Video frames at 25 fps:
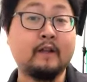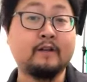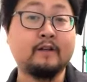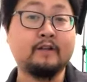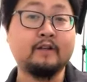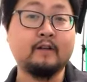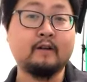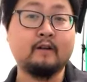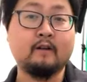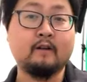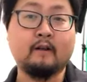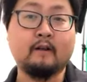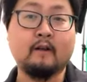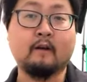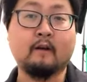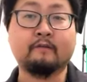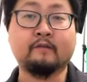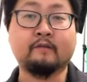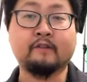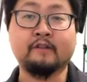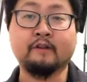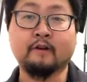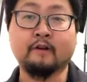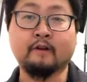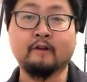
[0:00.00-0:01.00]
agent,
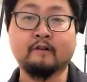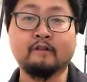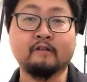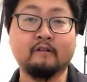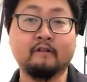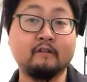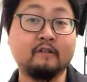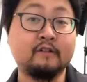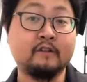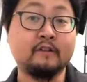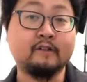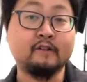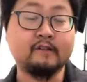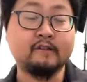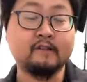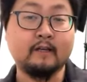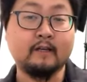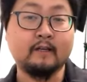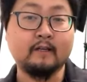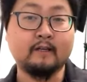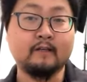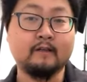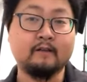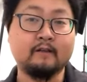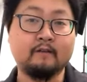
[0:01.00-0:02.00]
helps your solution
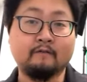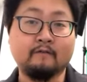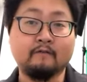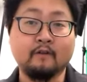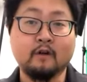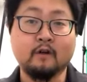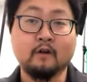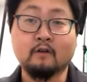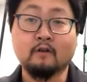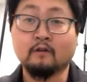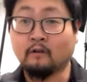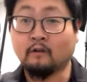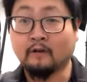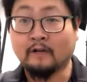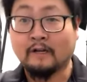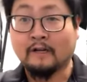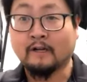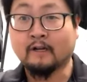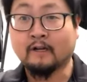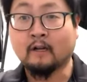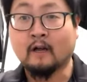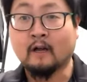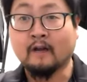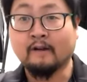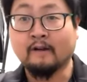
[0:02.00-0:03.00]
stick to vertical and
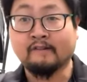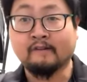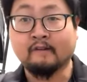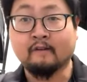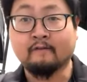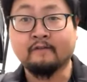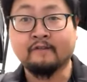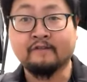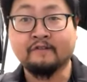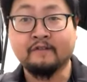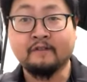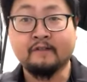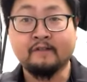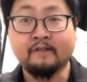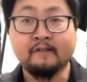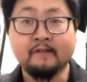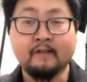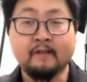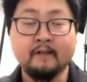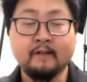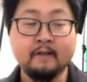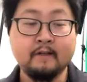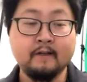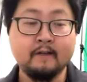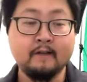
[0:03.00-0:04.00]
inclined surfaces.
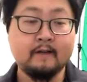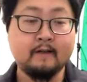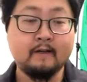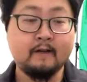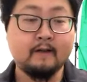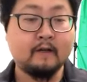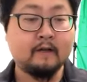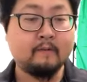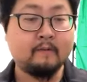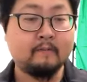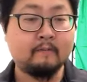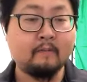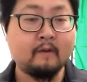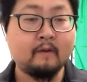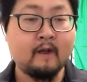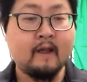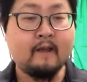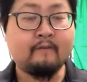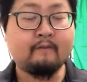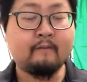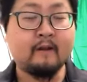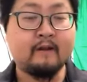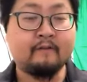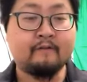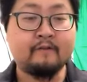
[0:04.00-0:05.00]
I
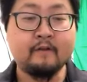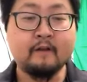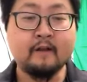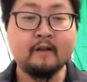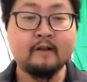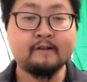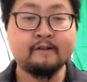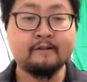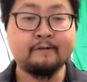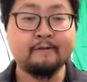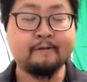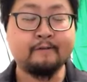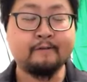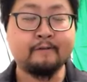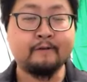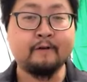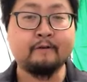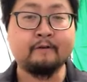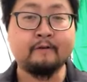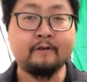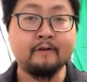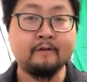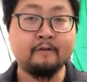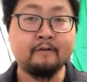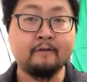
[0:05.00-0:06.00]
have met a few guys who
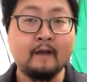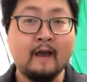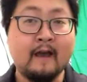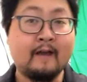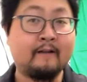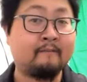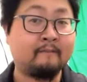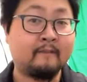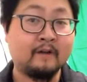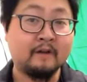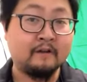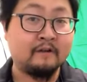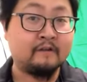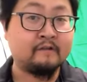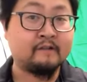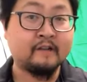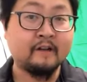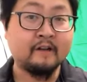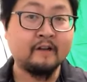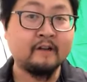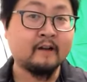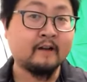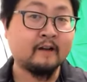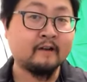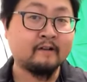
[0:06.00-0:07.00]
hadn't been using
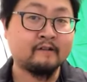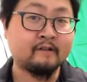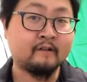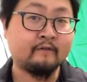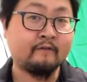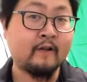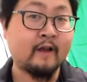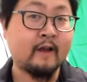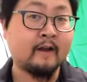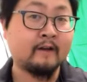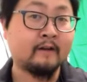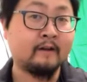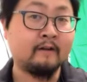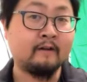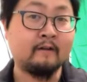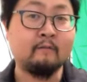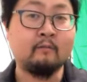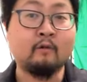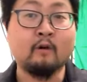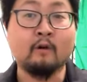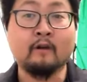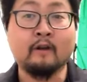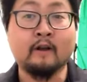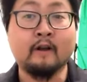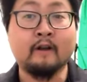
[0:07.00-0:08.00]
any kind of surfactant and
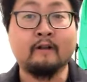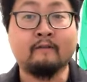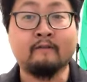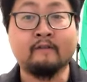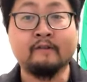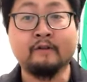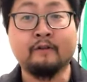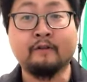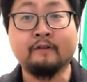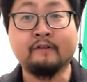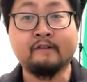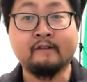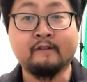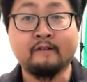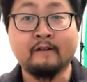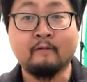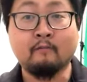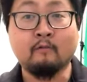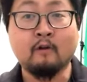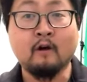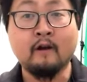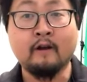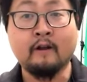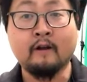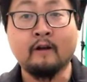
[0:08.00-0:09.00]
weren't getting results that they
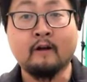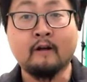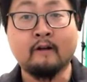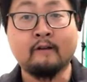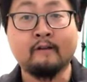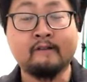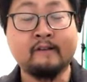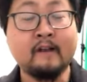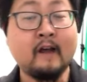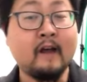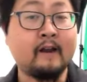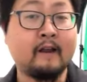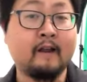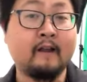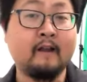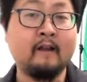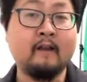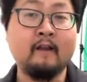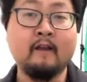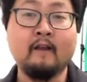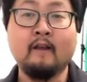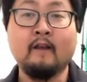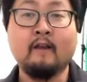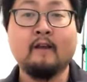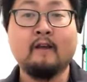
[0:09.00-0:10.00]
wanted on siding.
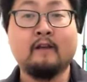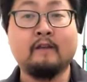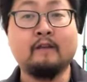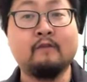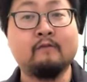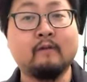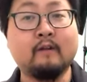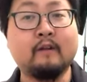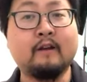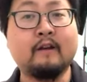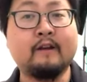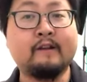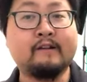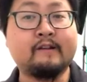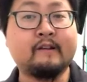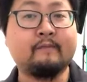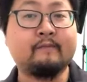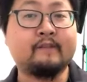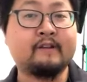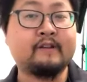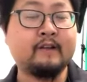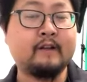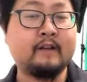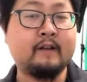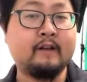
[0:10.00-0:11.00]
You really need
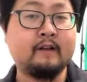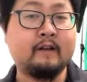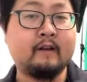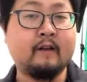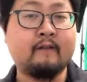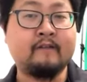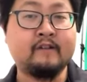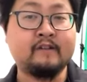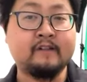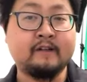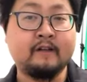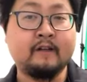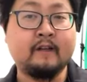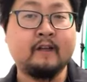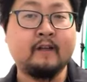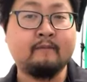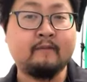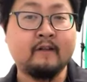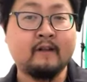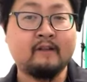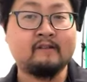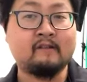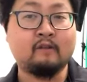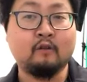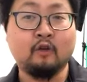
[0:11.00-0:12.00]
something sticky to keep
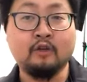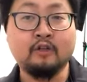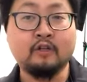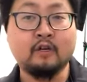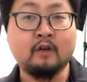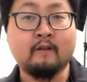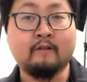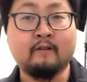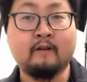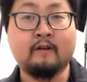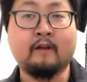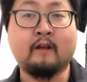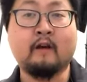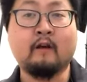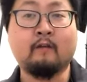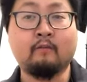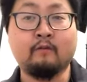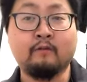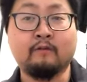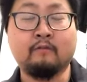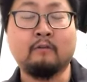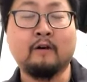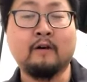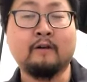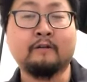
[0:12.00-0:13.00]
that solution on there to help
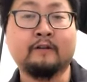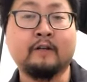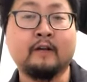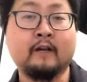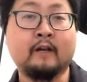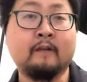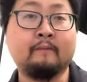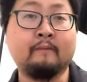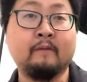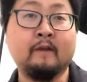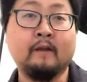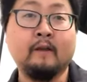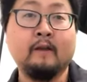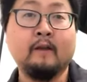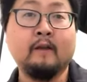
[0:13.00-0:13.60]
with dwell time.